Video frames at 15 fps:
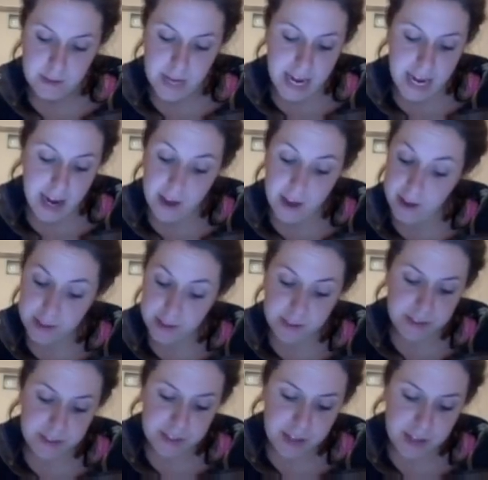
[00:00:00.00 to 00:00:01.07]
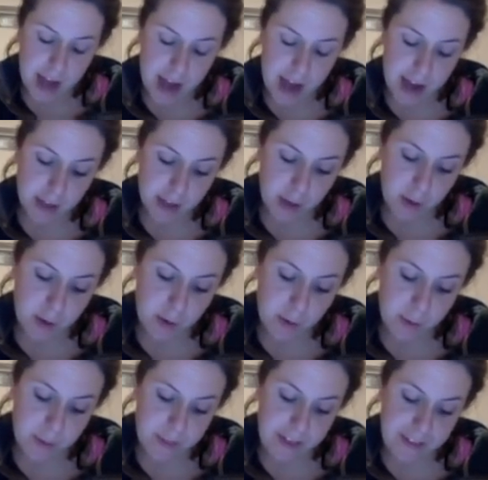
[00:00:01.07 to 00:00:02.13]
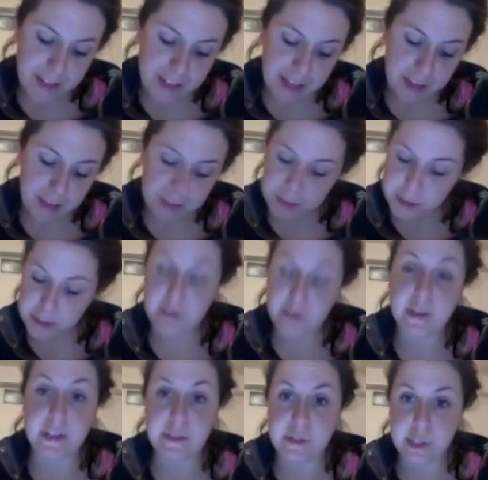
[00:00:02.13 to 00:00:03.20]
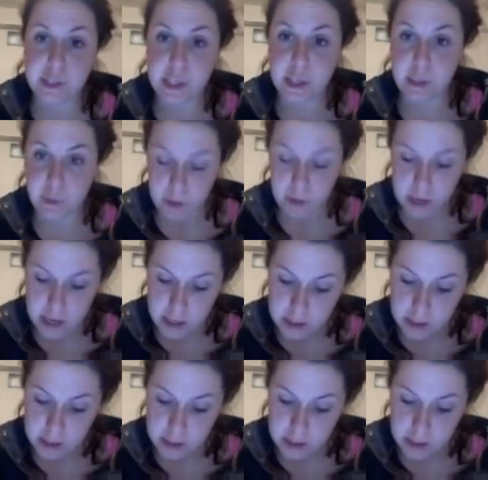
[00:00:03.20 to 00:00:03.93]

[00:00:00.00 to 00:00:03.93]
And I know that the amplitude is 2.